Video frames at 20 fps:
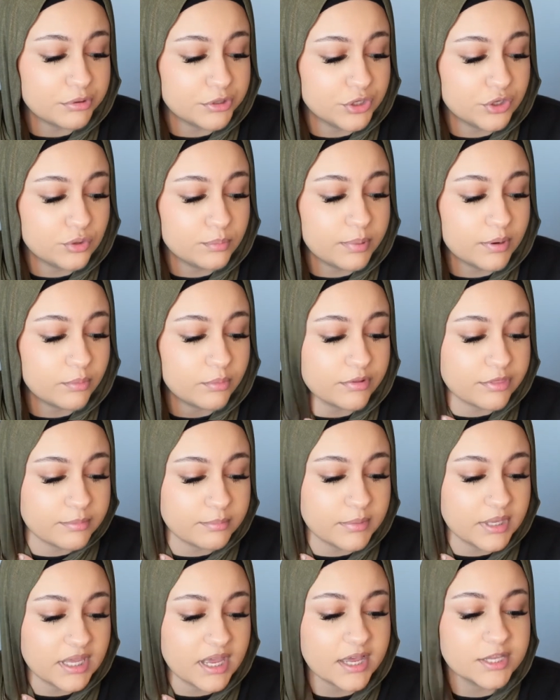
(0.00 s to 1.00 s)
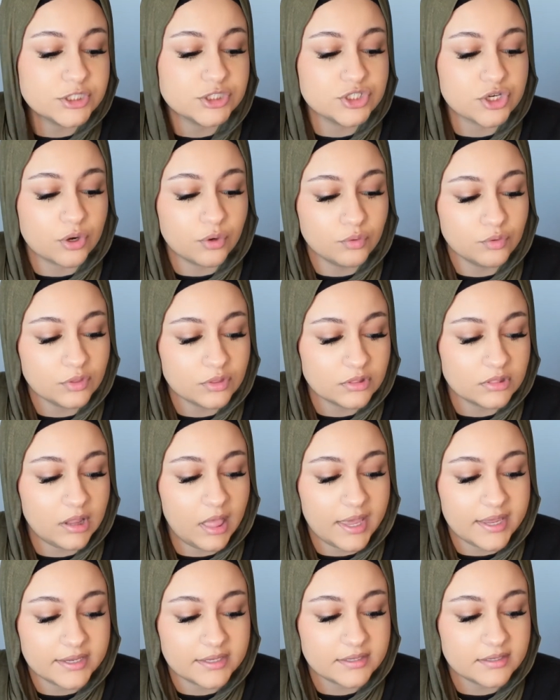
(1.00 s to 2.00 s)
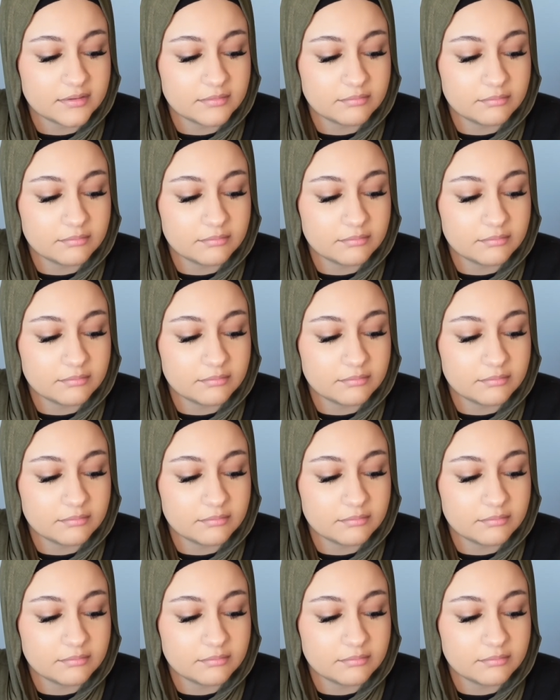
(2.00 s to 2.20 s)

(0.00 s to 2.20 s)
you, but with me, I don't like